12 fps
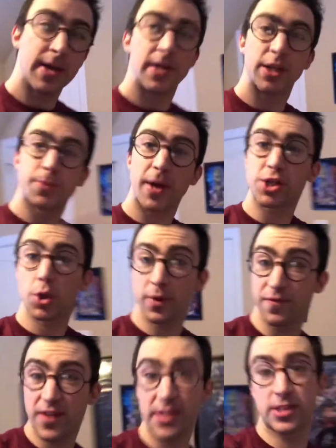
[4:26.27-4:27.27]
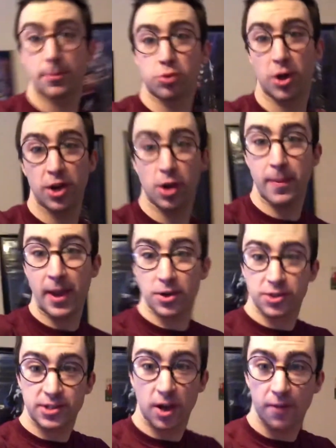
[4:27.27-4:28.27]
Especially with Vista print, you can make
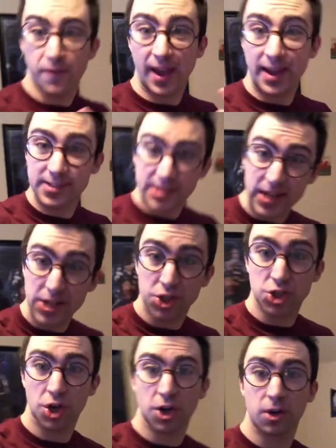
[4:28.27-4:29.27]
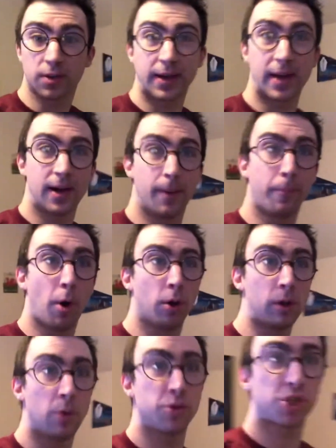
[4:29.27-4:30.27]
yourself a t-shirt, like a
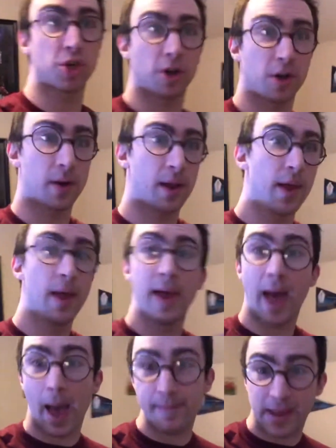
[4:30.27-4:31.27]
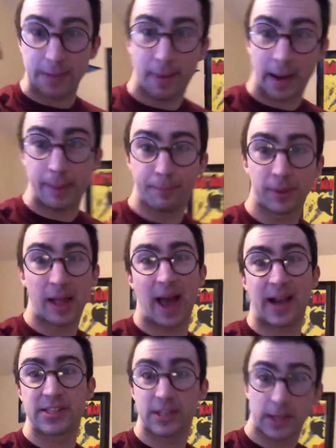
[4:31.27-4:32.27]
polo shirt. I made mine in
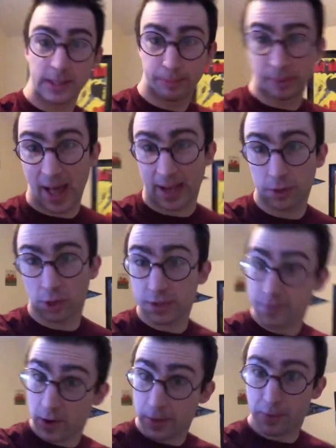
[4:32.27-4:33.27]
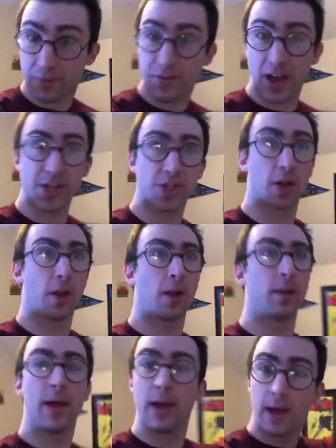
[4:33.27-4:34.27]
black because black looks very professional.